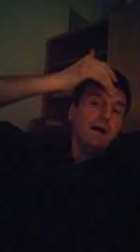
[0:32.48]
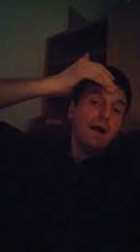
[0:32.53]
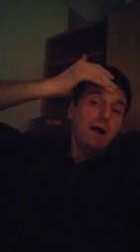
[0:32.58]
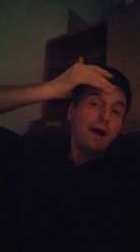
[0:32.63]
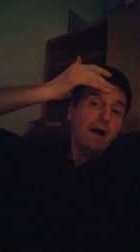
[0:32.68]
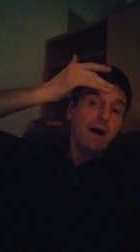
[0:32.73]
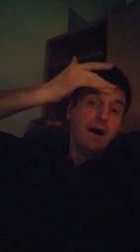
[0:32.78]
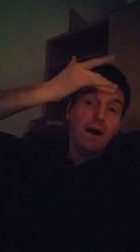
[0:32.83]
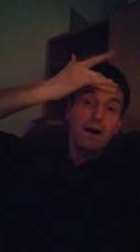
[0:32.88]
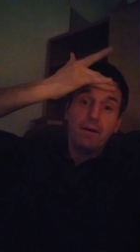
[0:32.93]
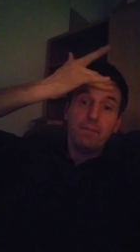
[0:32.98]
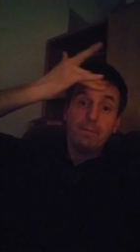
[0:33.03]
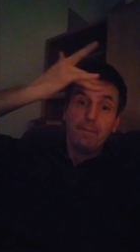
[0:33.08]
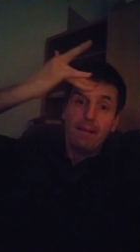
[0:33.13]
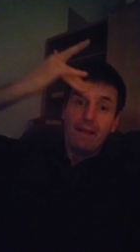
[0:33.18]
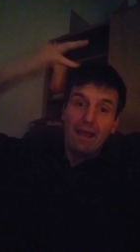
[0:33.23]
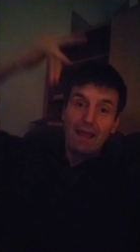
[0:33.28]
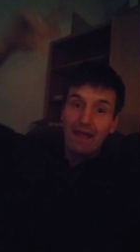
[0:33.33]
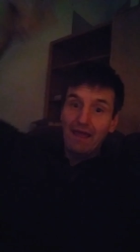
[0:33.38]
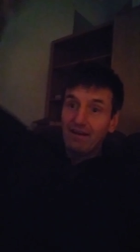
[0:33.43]
Um,
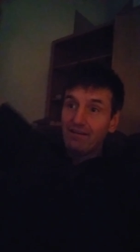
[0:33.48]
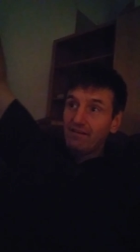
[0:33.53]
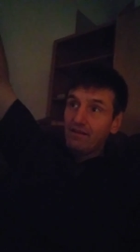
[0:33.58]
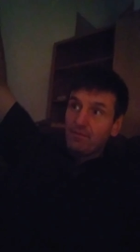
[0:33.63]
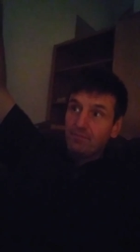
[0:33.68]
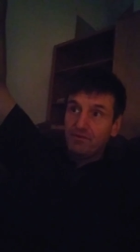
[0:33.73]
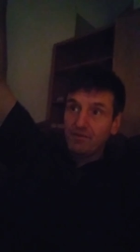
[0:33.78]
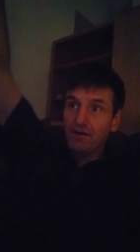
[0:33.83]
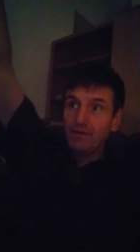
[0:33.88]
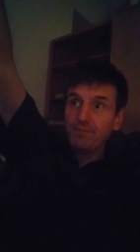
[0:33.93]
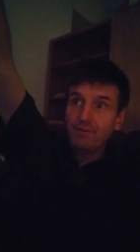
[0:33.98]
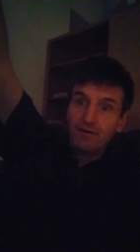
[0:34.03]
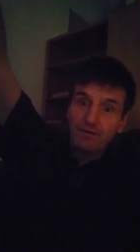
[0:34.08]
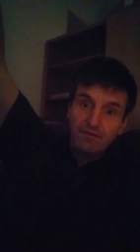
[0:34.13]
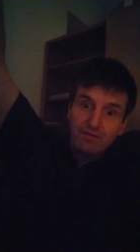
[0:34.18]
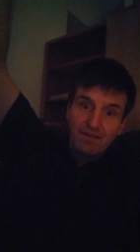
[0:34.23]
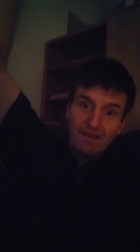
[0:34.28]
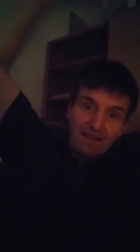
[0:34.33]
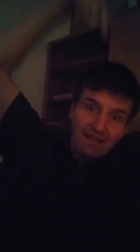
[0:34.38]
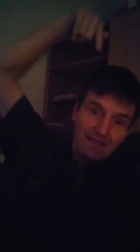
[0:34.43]
and
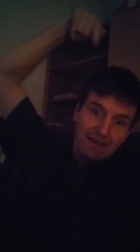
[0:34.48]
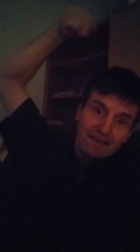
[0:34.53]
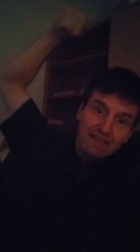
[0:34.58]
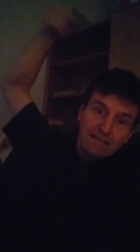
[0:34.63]
observers at